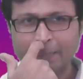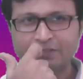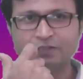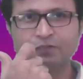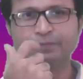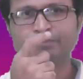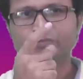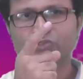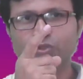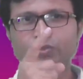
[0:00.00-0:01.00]
So
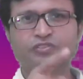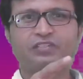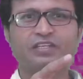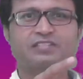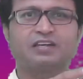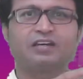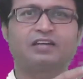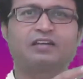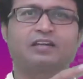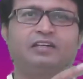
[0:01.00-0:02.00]
those things
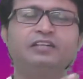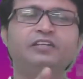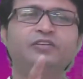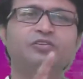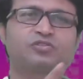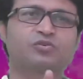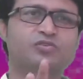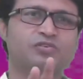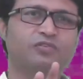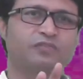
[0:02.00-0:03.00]
are a continuous
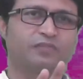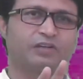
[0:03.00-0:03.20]
source of